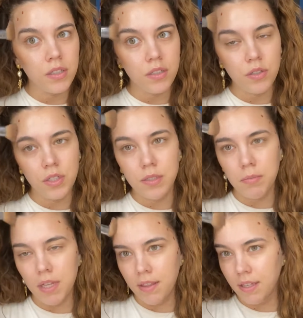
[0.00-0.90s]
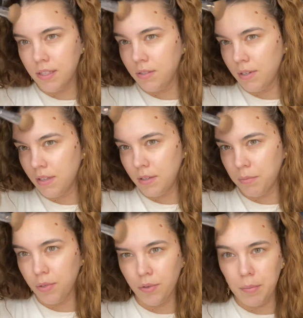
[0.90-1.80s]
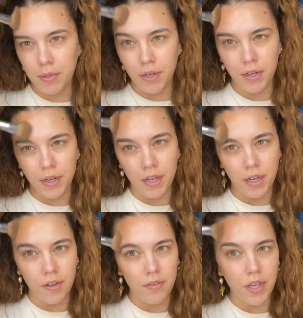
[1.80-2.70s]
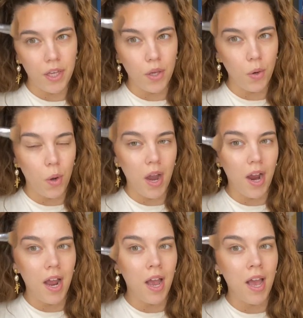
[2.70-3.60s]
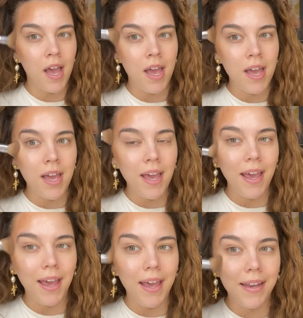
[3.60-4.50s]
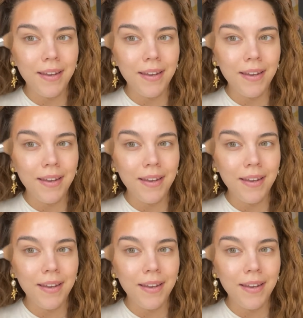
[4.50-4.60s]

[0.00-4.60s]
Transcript: So just blend this around the perimeter of your head.